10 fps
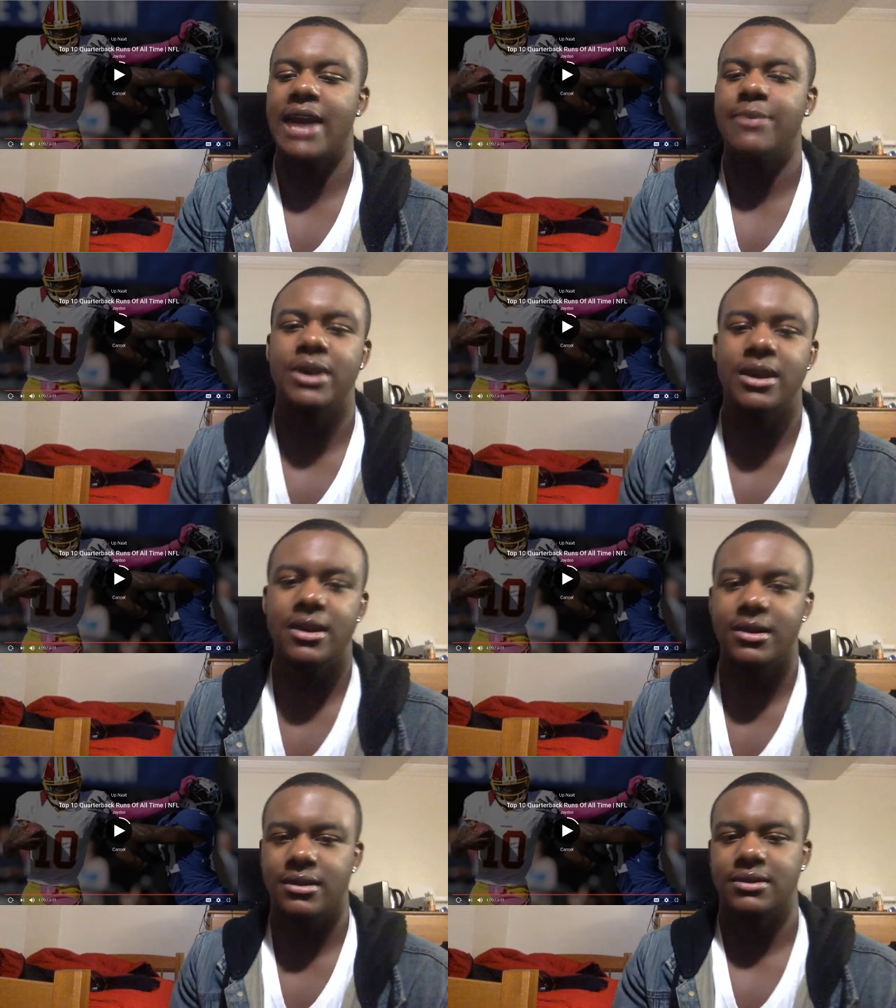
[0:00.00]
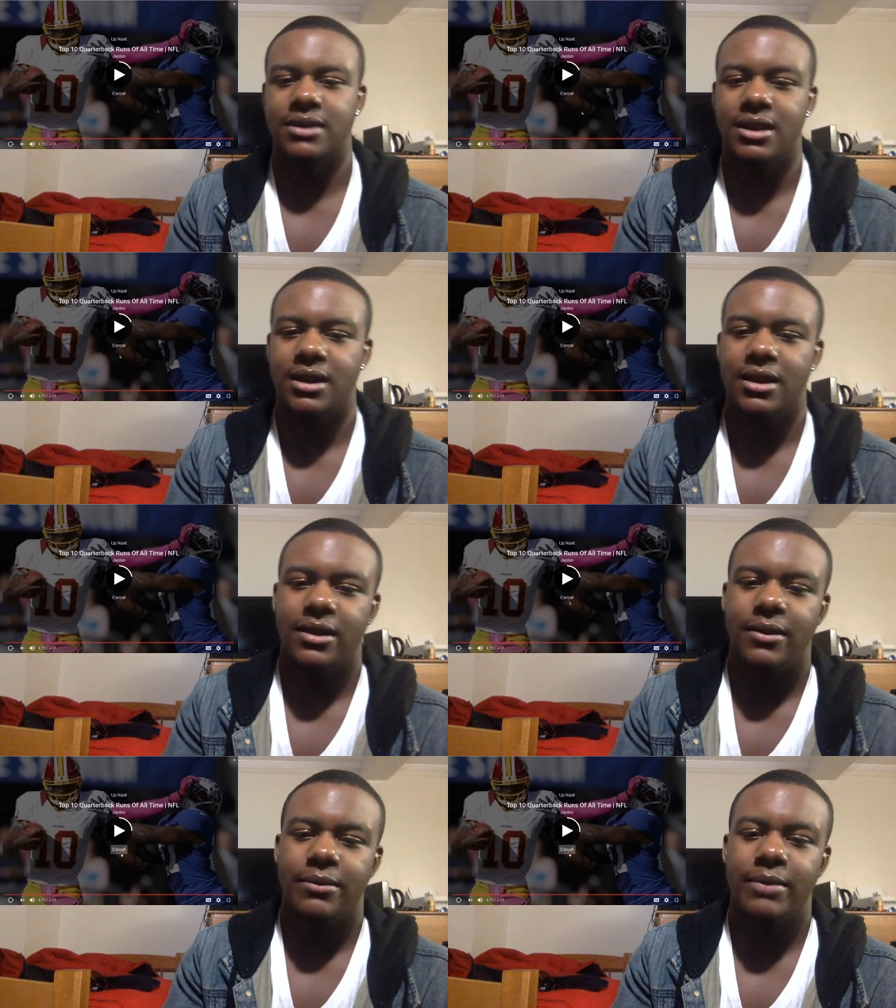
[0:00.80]
A P.
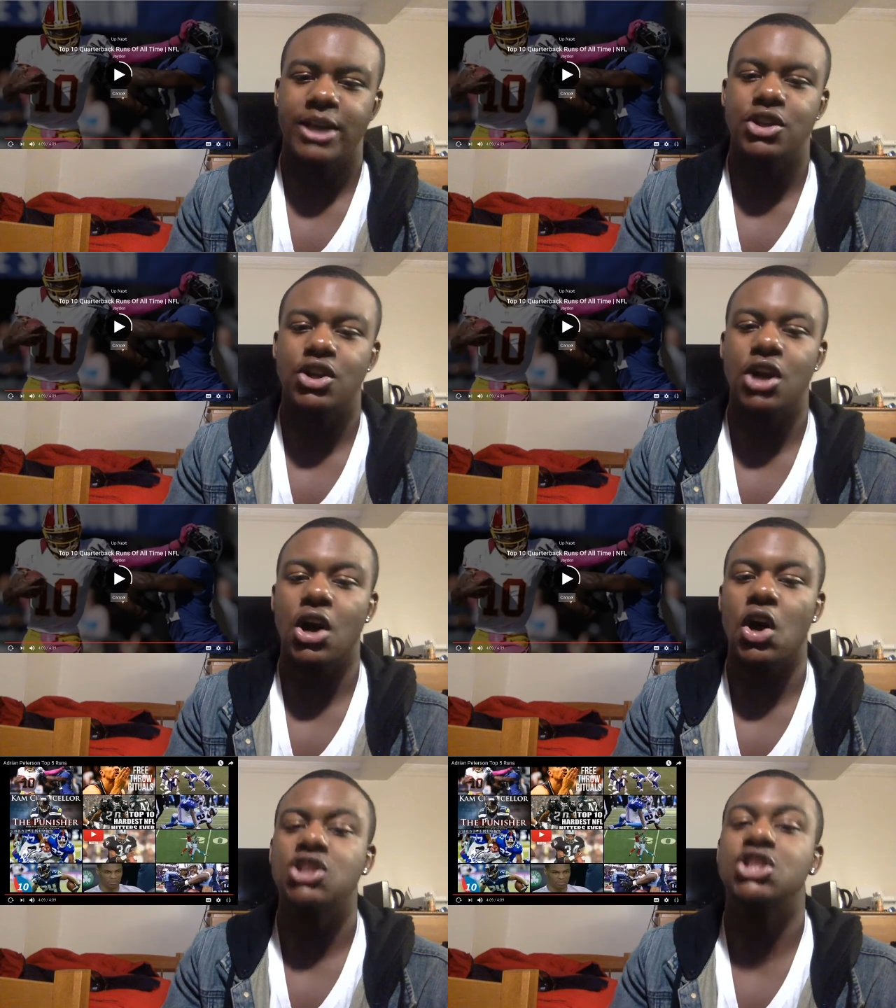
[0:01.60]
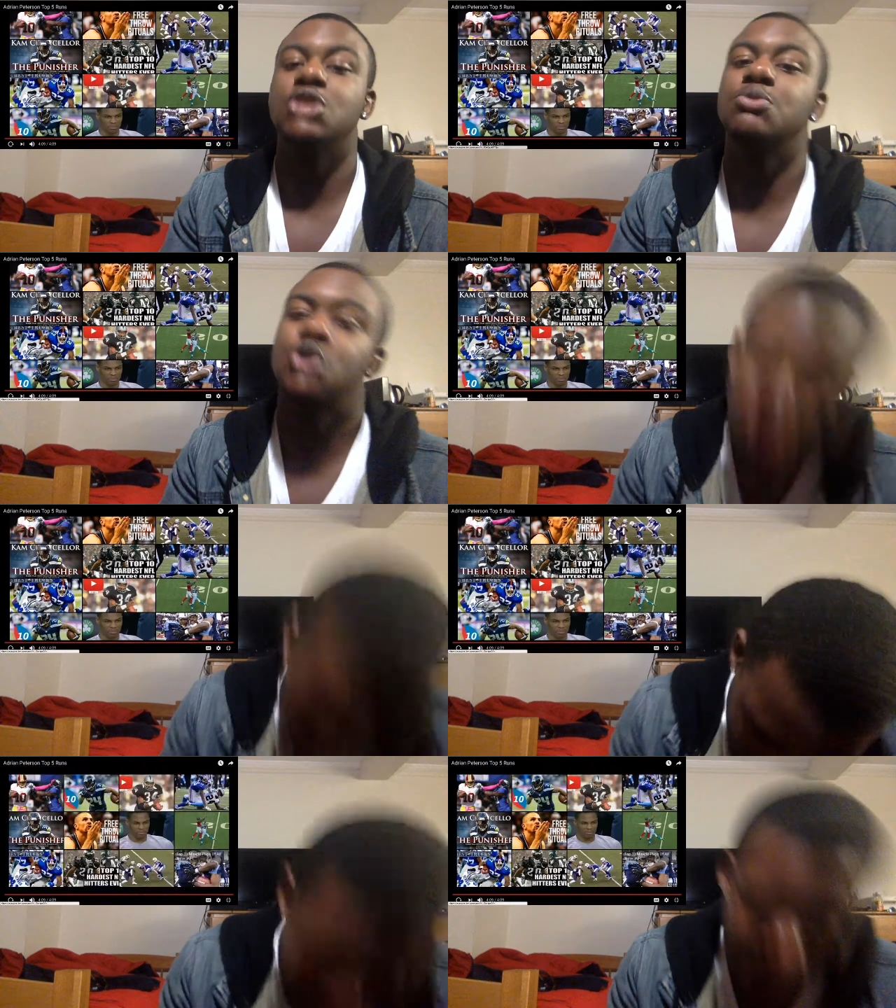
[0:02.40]
Make sure y'all
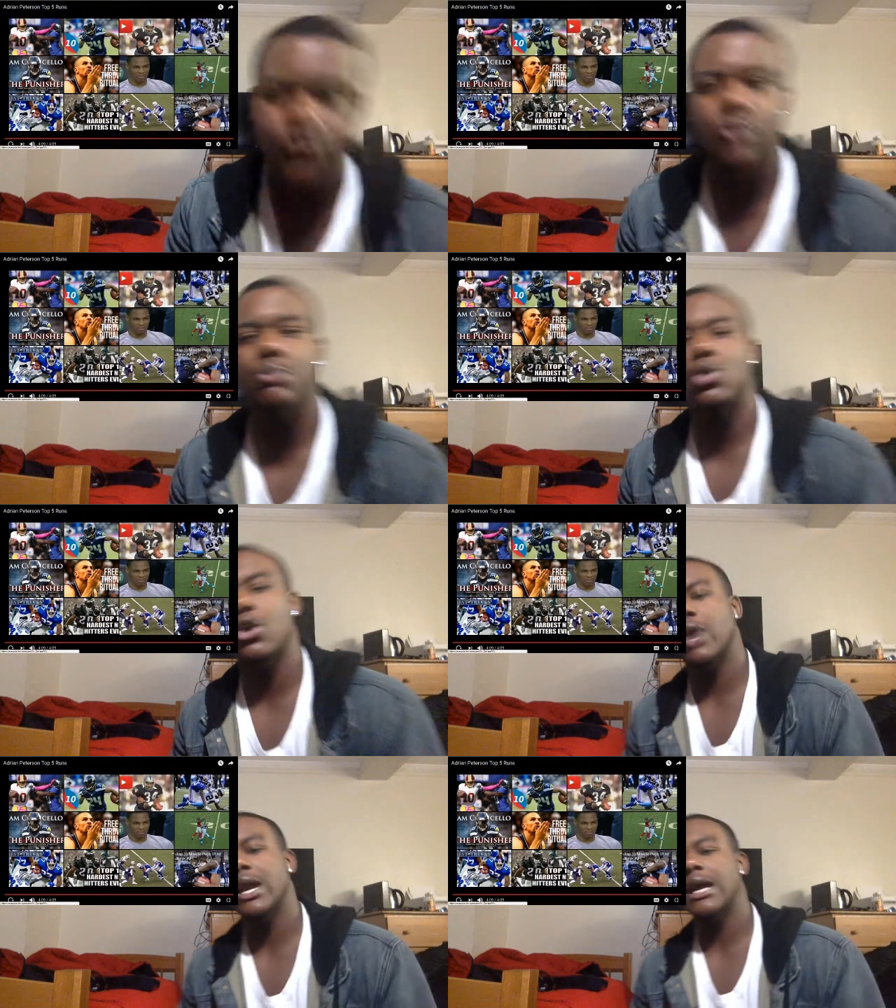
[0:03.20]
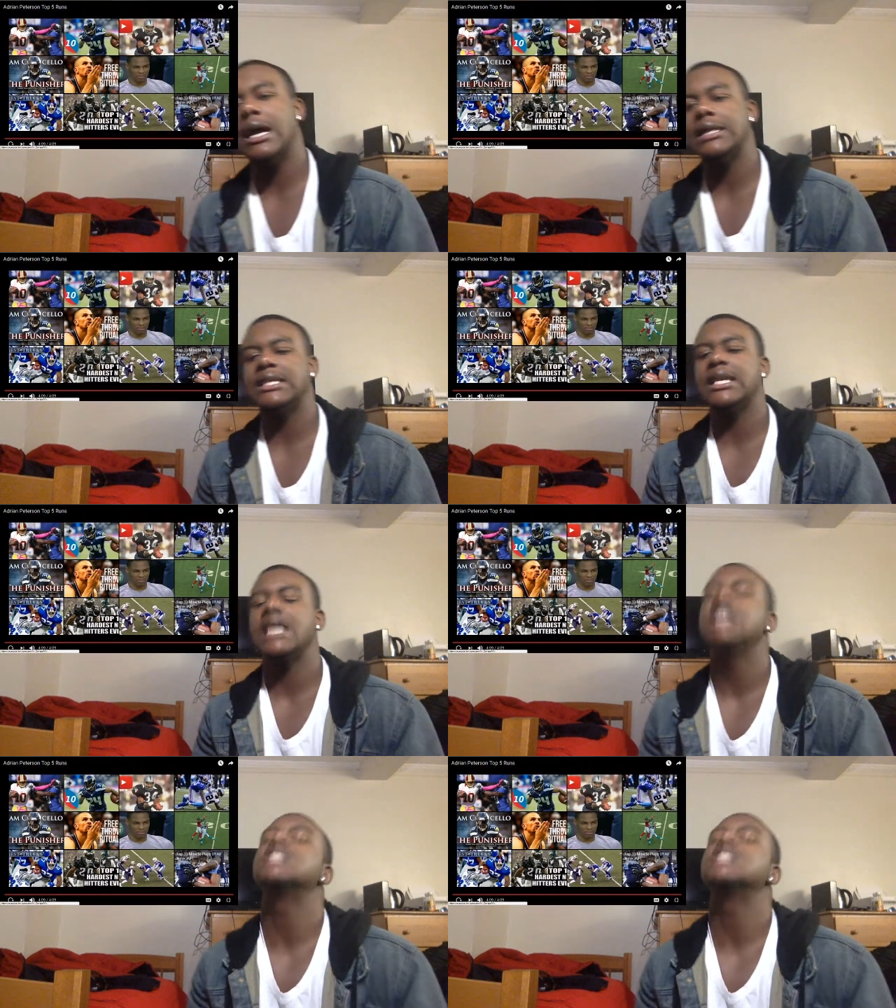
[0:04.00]
subscribe for more great content.